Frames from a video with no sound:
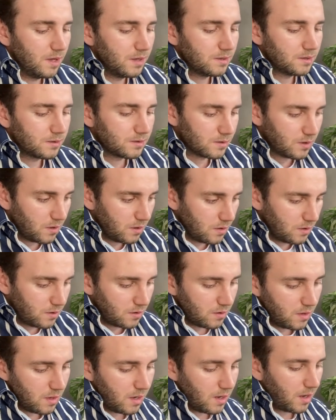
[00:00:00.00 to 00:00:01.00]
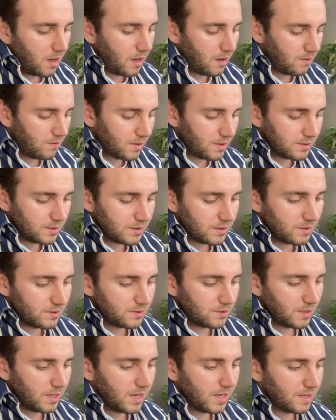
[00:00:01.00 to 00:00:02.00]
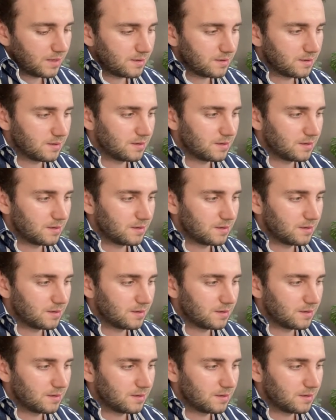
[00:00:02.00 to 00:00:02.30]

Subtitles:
So I wanted to add